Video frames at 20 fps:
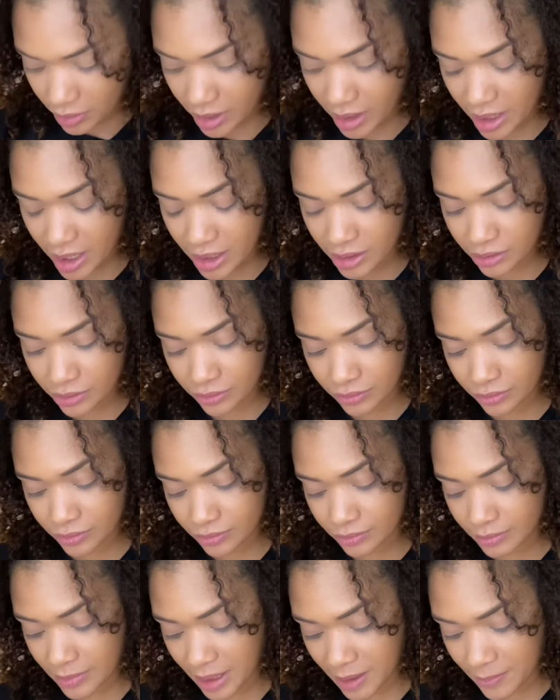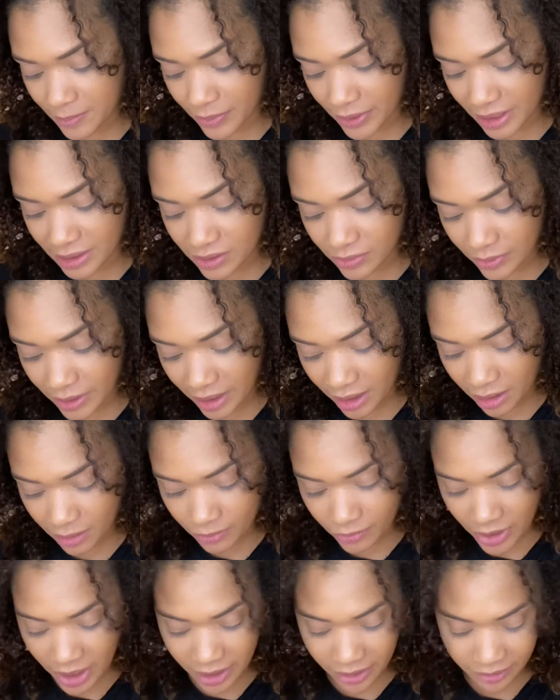and make braids when I come
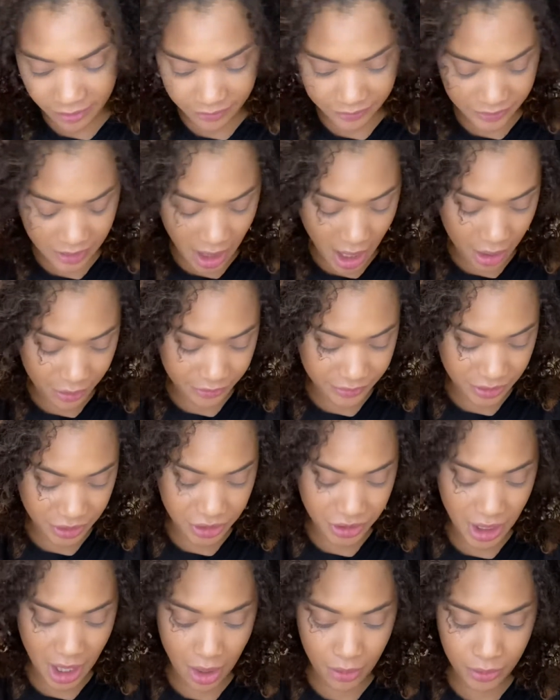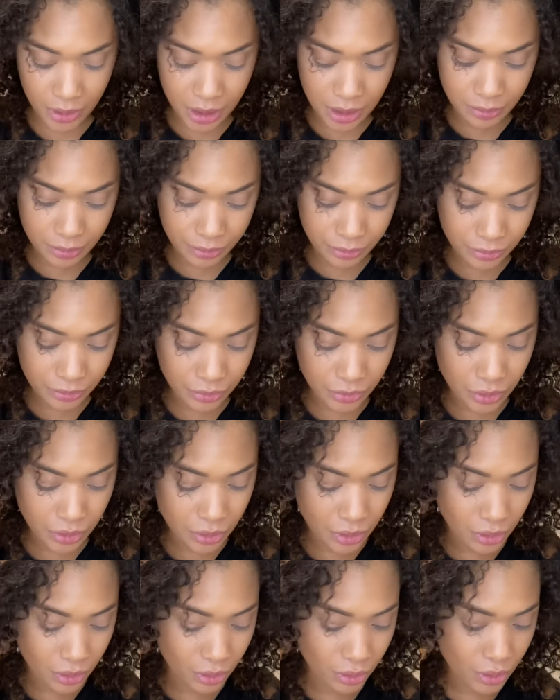right out of the shower.
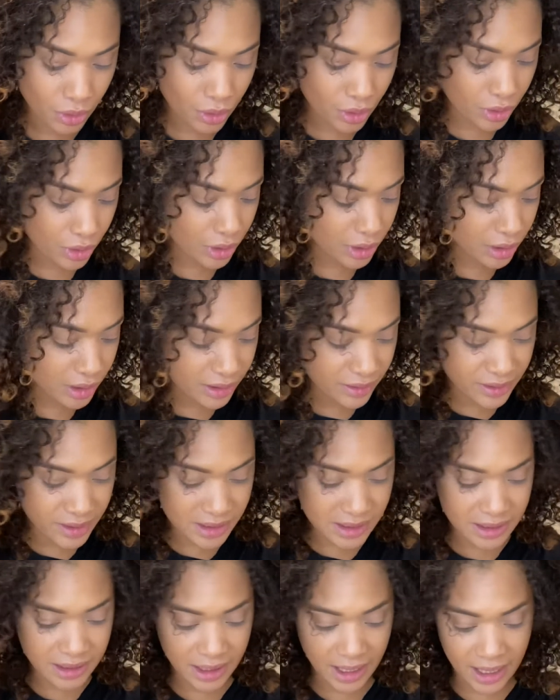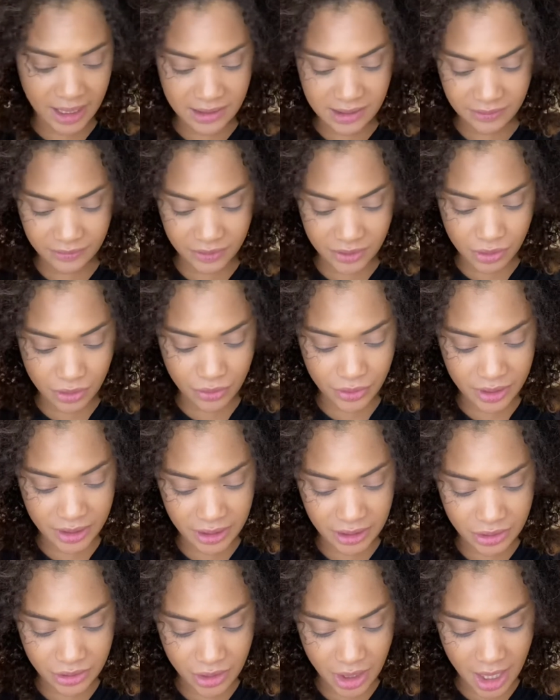Or in this case, if it's already
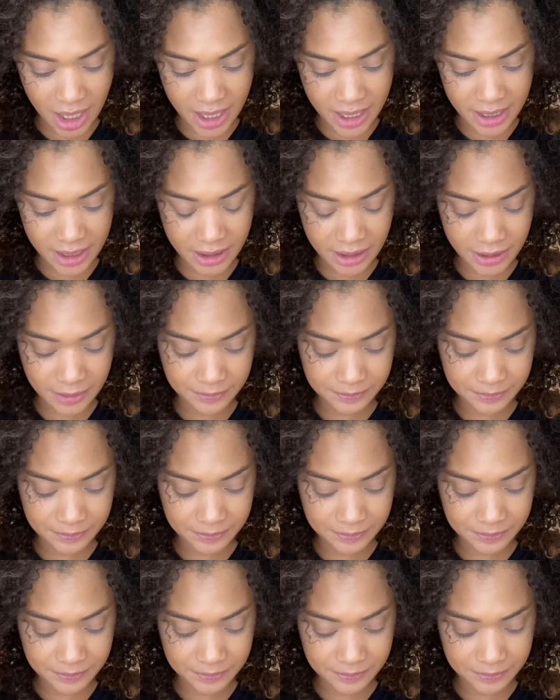dried,